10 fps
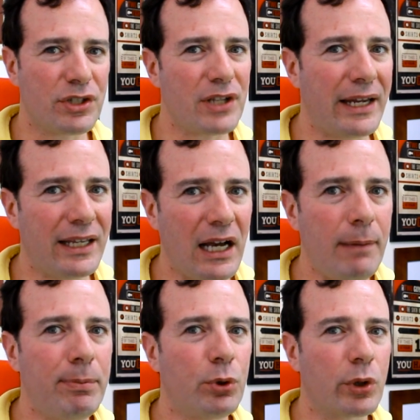signing
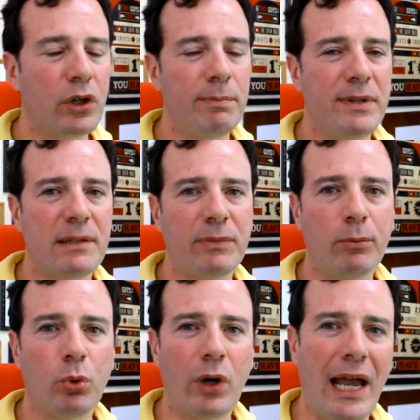up, or it could be
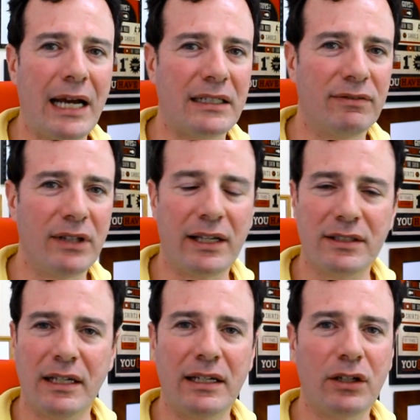something more active like
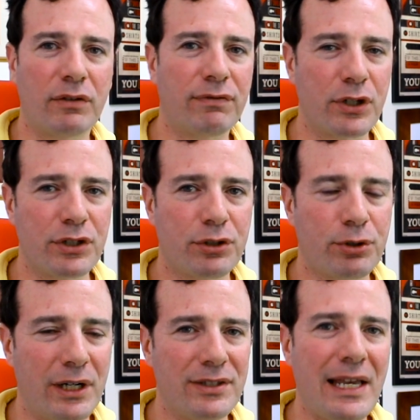sending your first
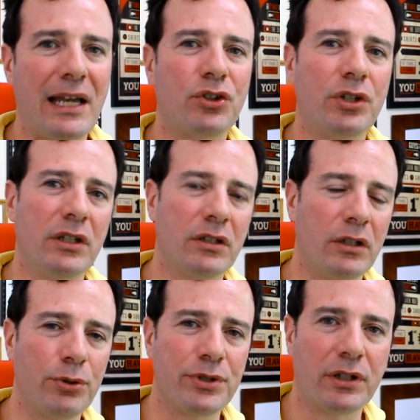transaction,
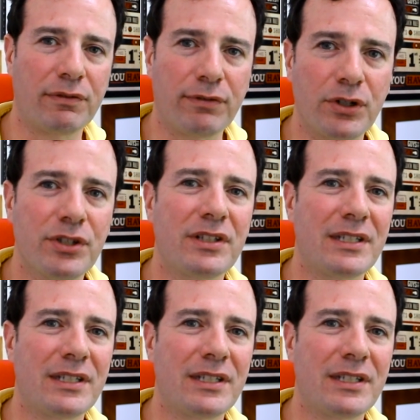closing your first